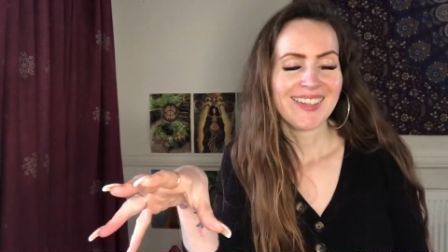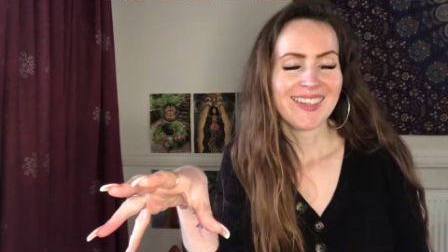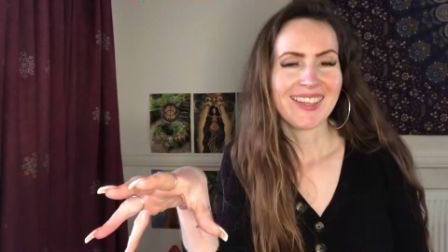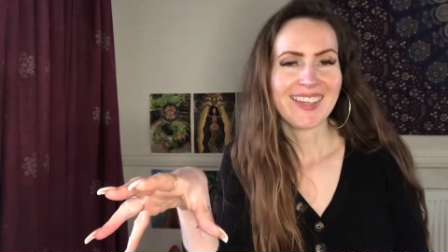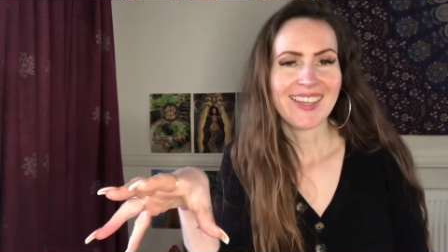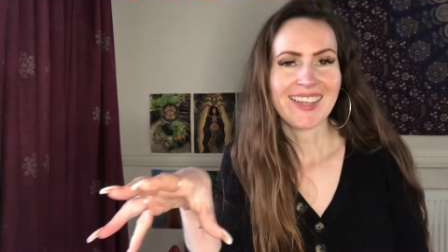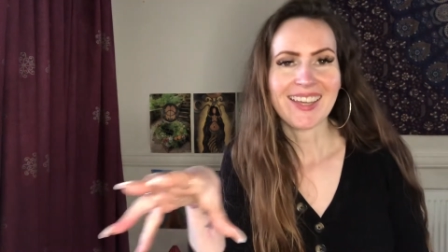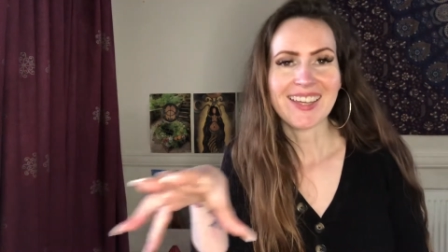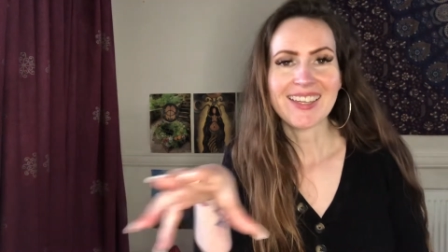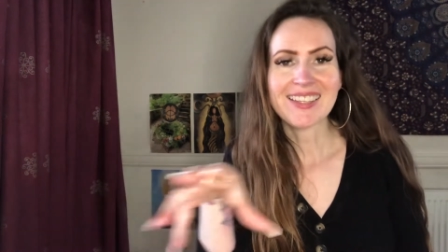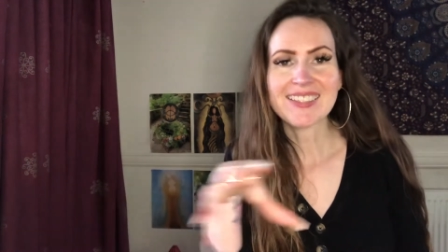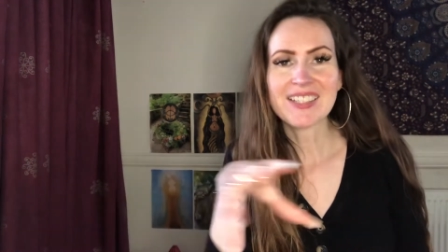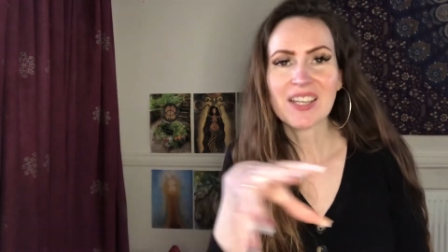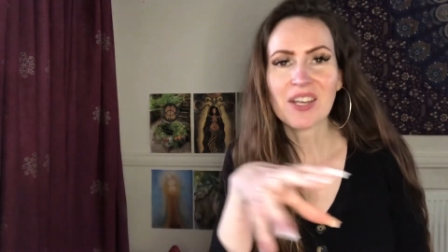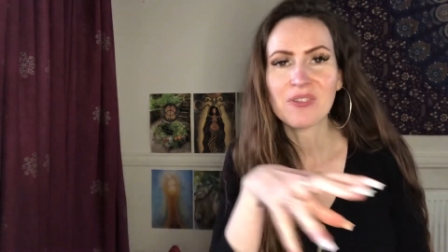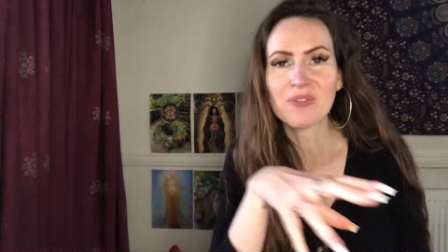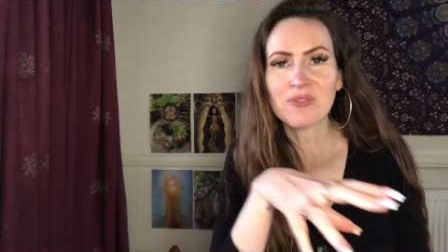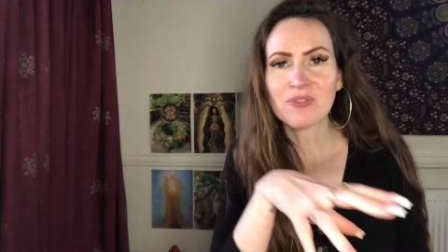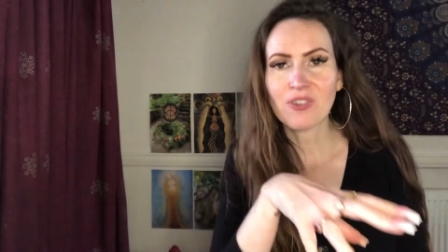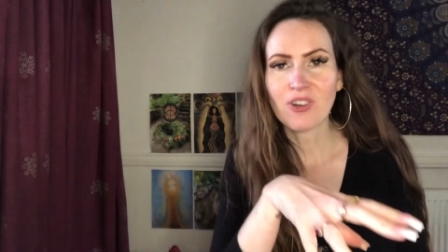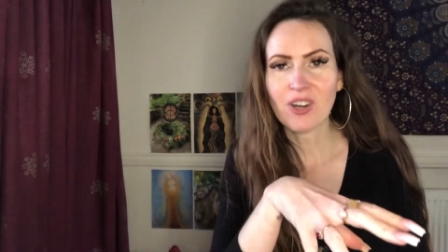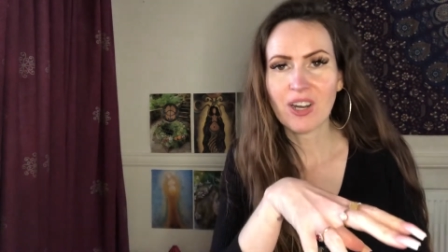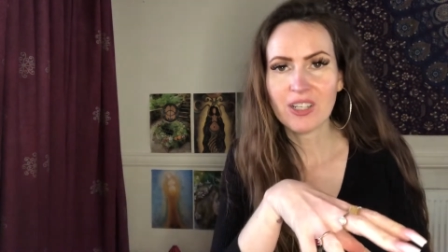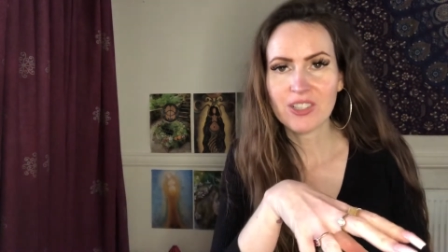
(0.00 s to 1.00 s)
okay,
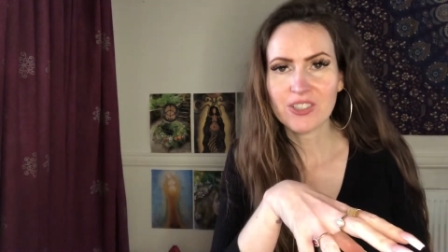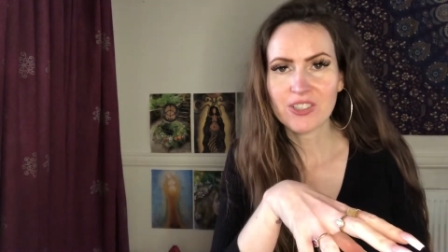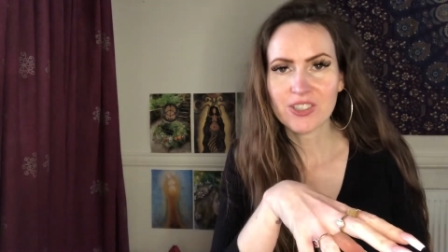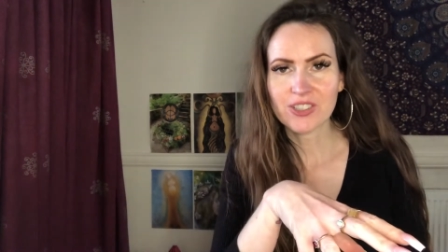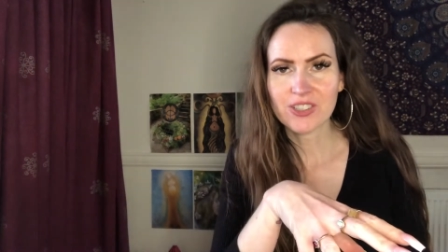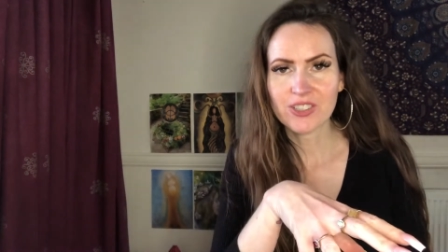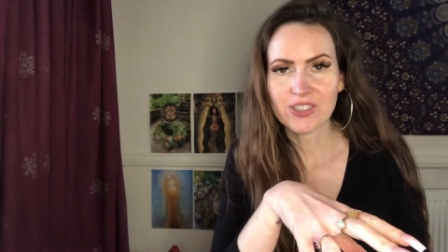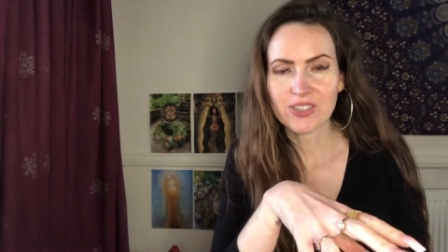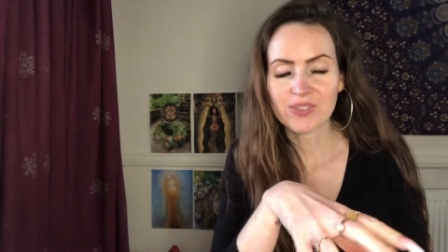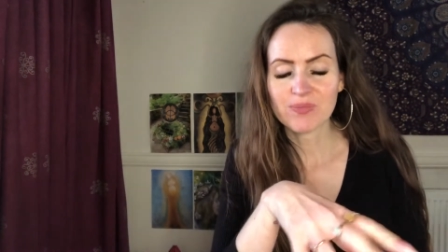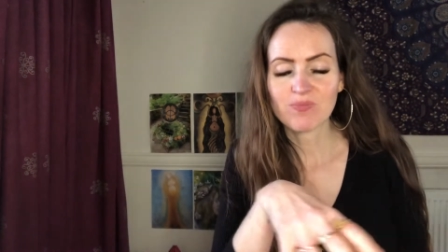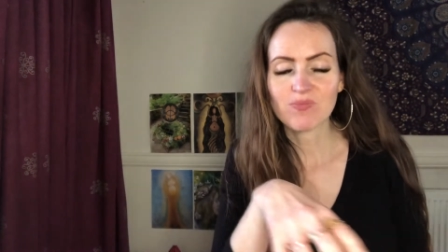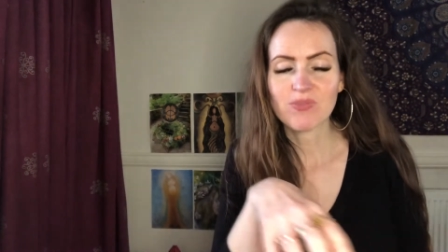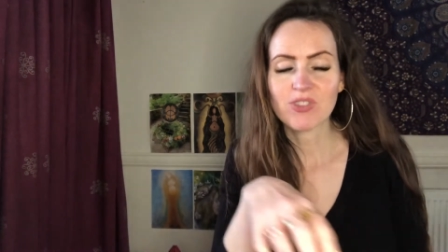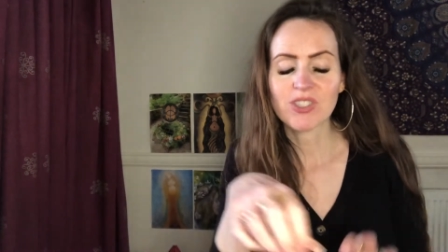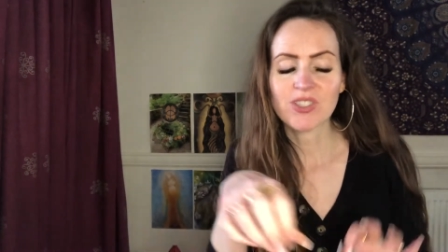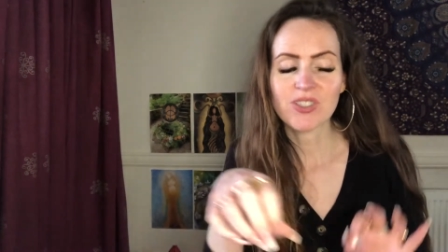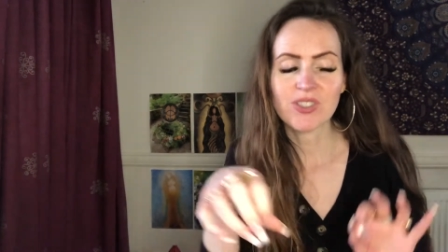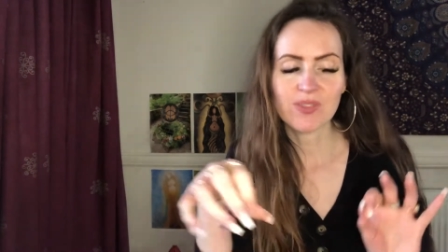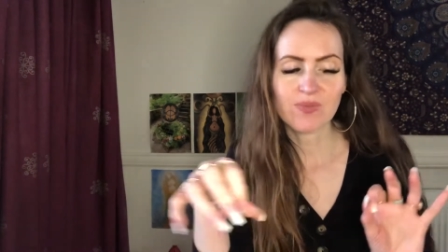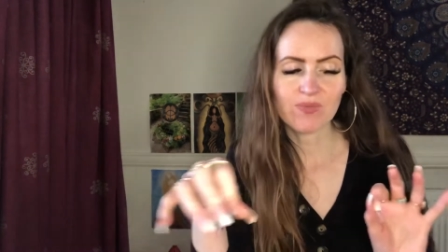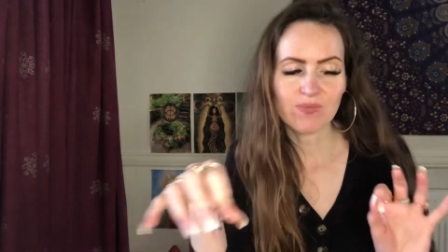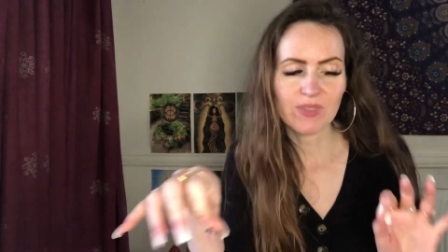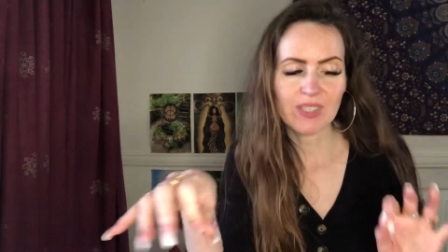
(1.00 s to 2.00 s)
don't rush.
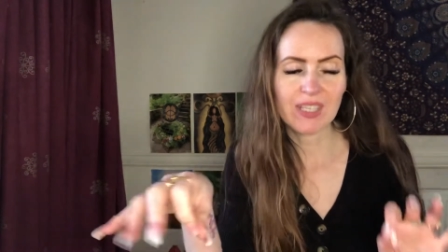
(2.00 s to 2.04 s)
Just